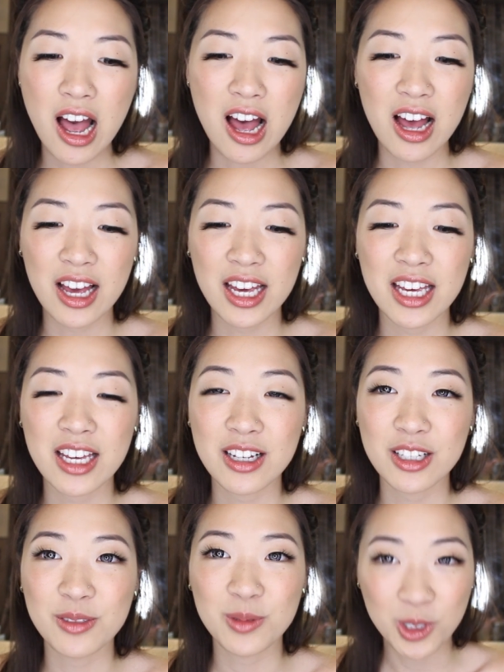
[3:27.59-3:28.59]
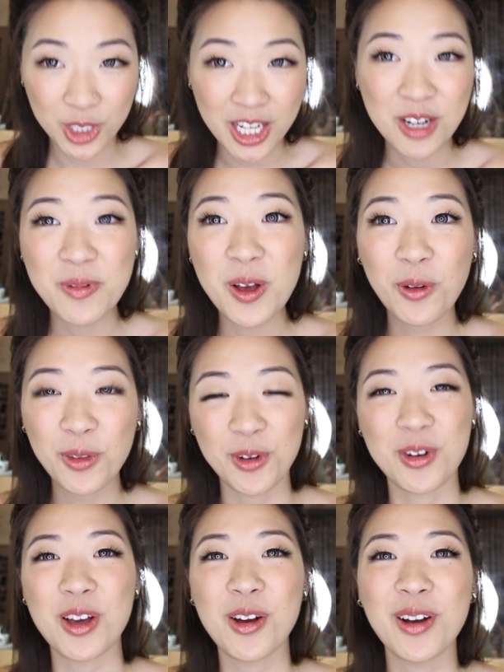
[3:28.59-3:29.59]
I created my own
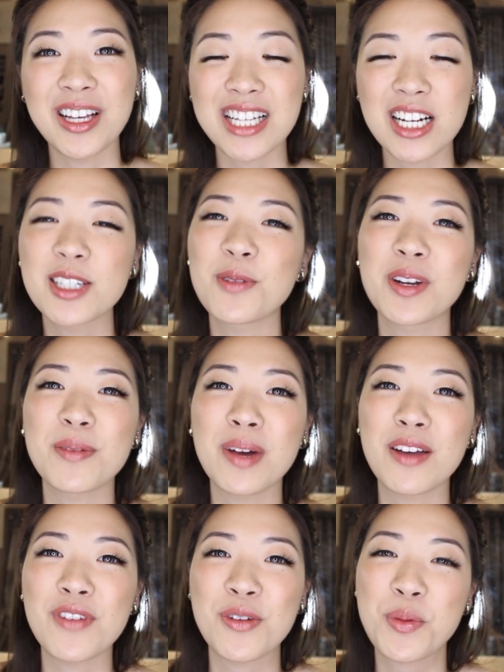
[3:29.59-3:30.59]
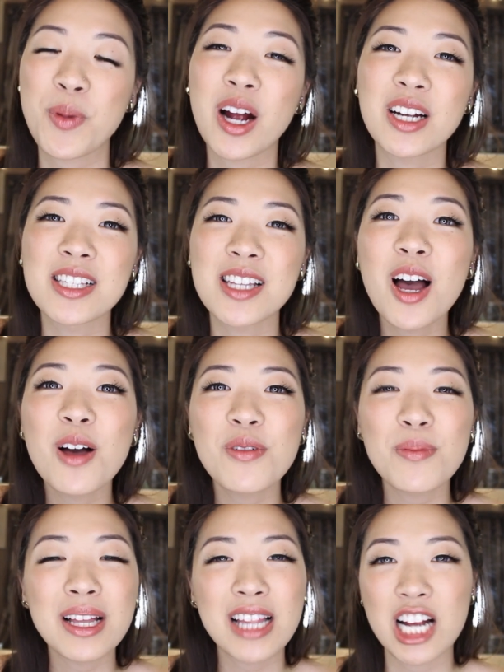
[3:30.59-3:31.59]
logo. It's actually one of my favorite parts
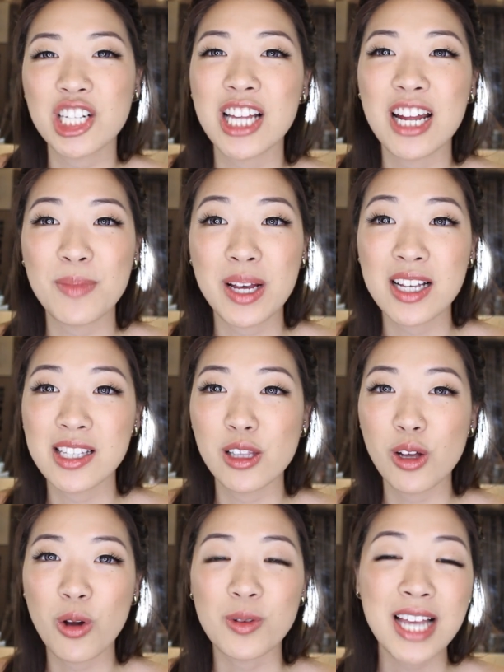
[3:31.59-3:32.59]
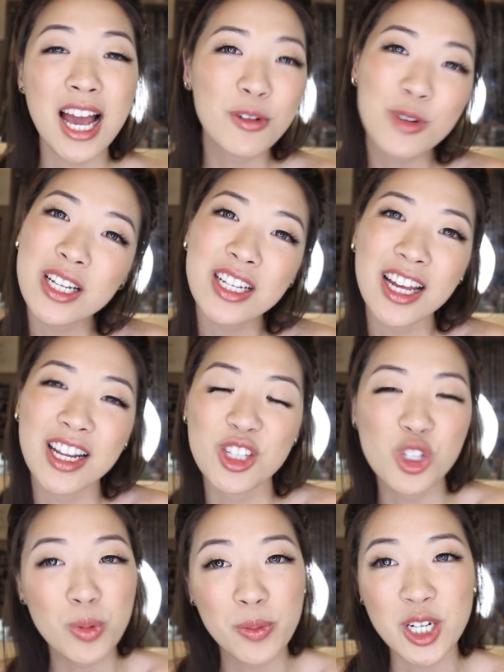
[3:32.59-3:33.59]
of my lash line because the logo is handwritten and
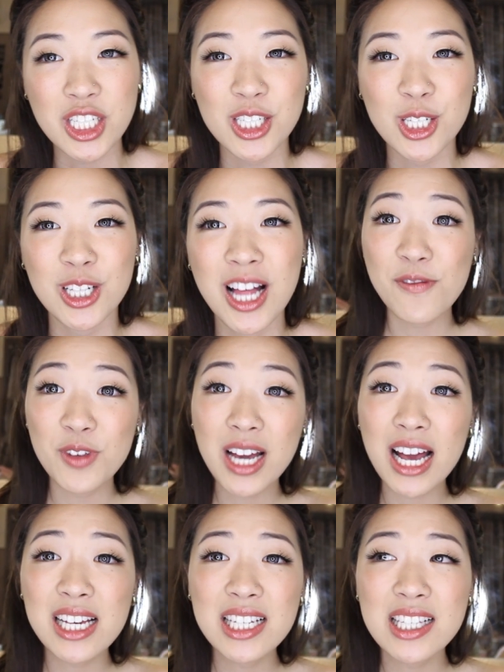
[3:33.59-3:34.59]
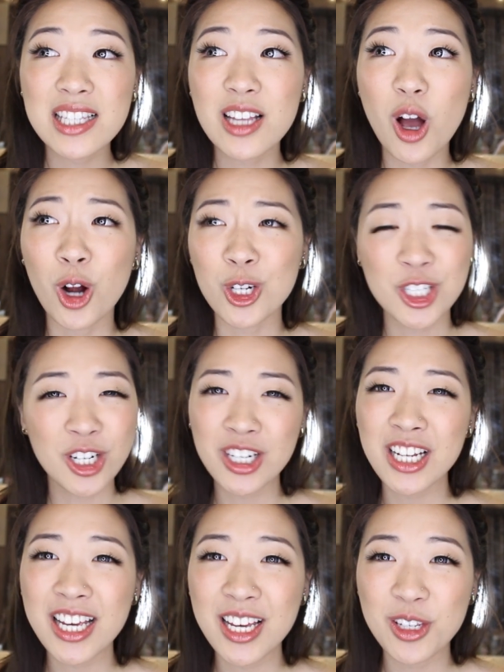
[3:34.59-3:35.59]
it's super personal. If you guys are
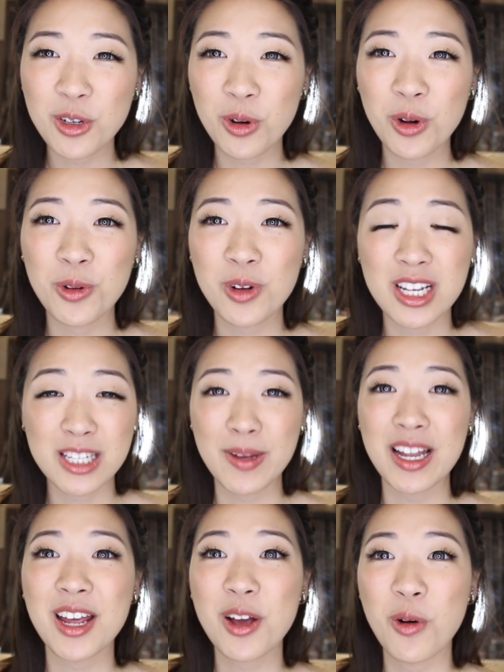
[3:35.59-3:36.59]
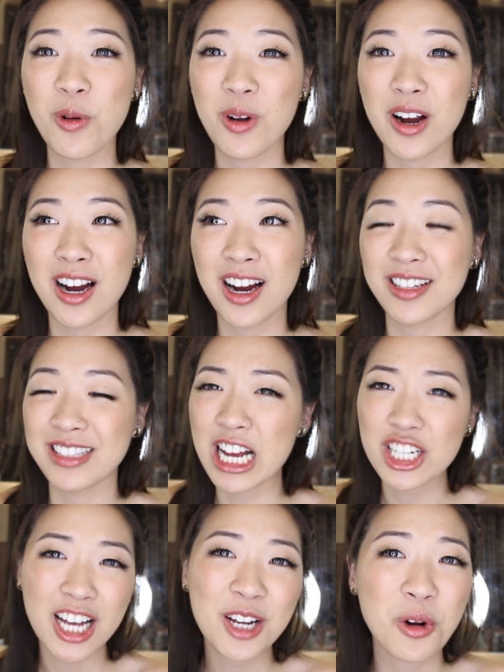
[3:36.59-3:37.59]
starting your own cosmetic or
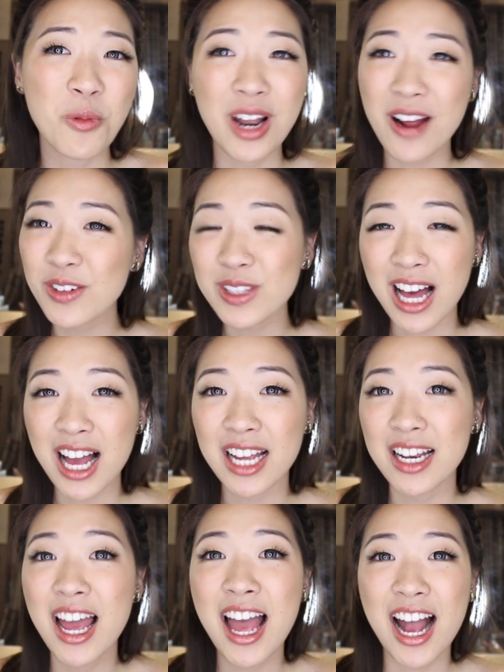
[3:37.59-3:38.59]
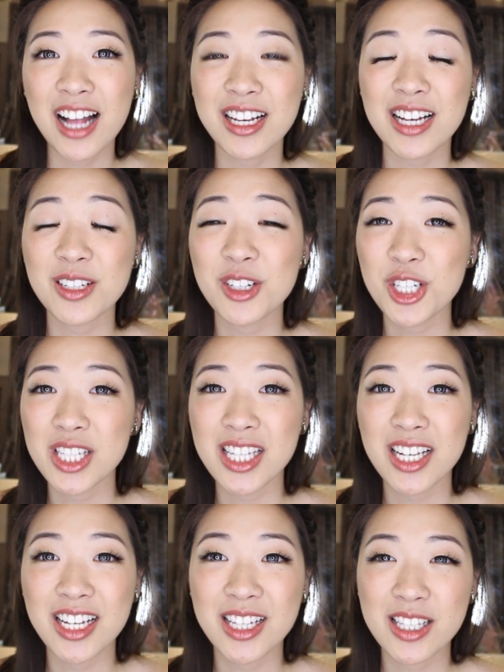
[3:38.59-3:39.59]
lash line or whatever line, and you guys are
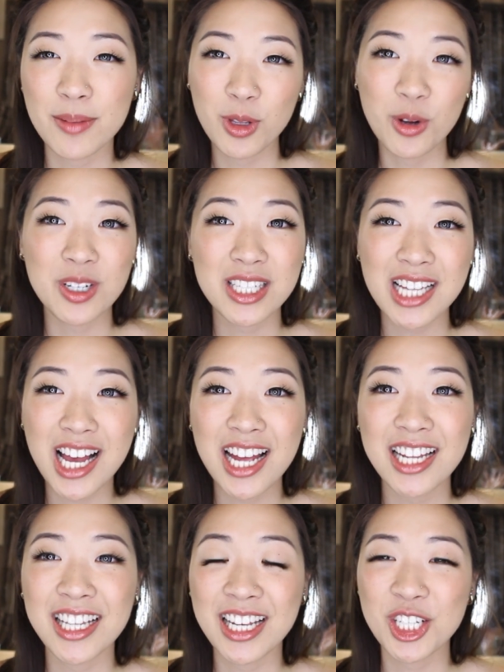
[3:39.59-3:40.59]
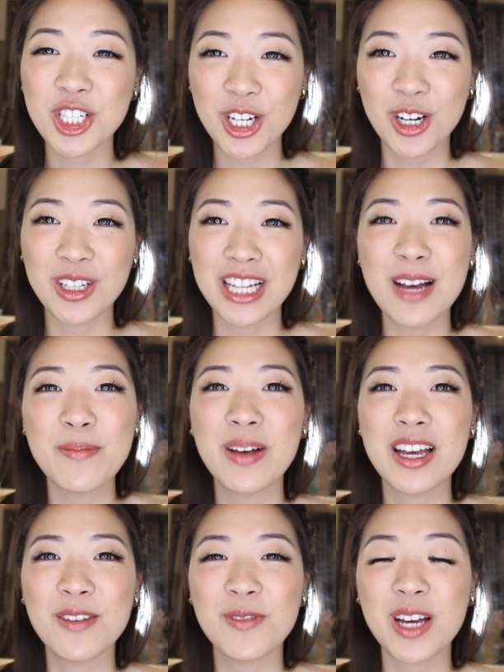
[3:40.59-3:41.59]
interested in some logo design, hit your girl up.
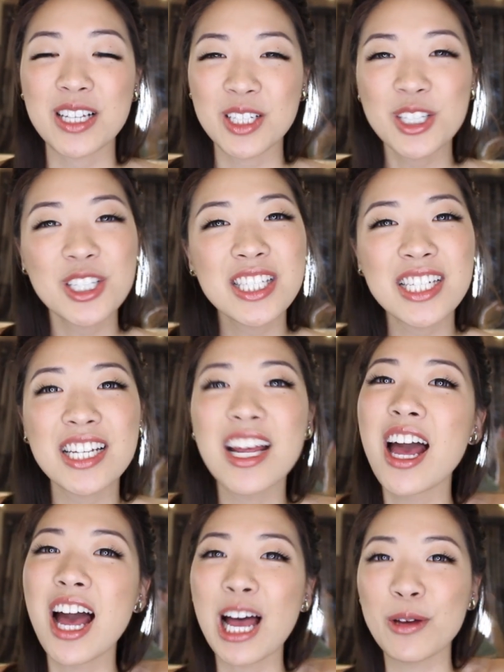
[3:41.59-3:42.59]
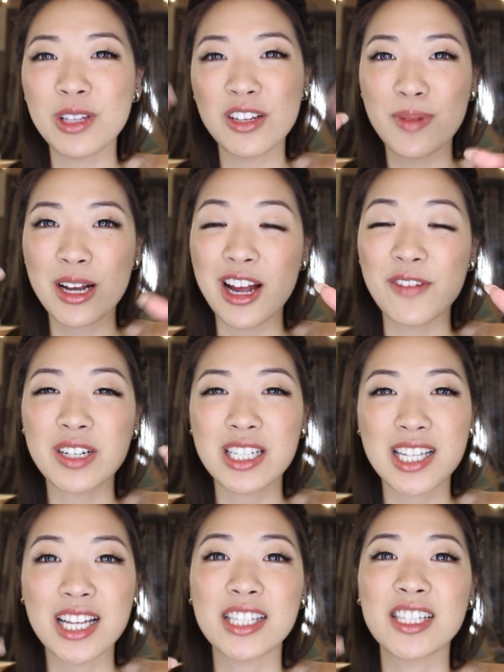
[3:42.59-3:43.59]
If you guys are interested, I'll leave my graphic
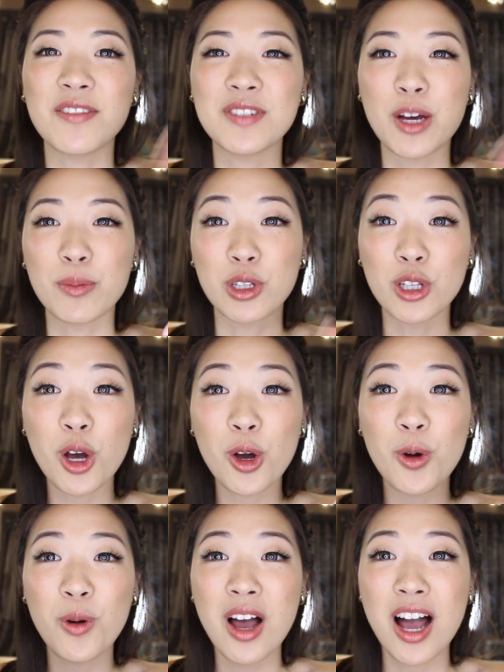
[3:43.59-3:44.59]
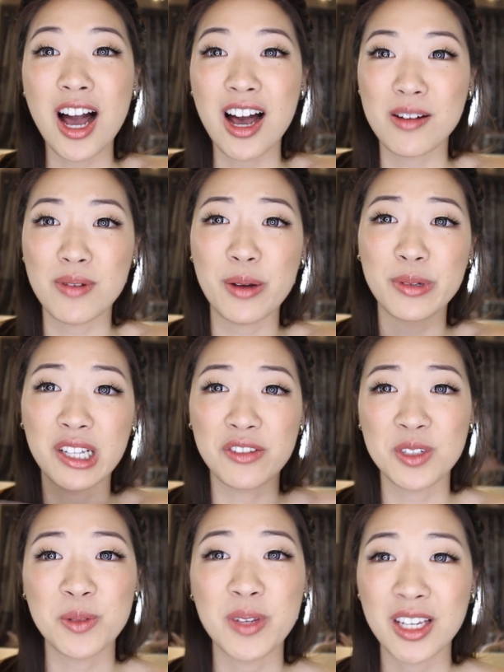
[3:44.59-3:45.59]
design stuff down below. I would
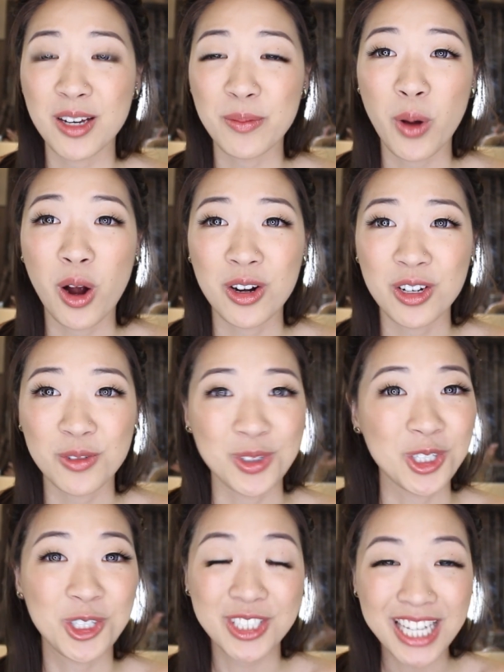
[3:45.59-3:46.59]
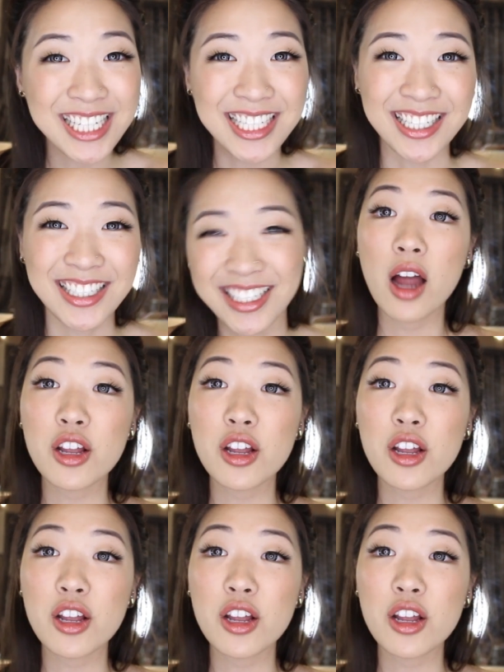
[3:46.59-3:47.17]
love to be a part of your creation.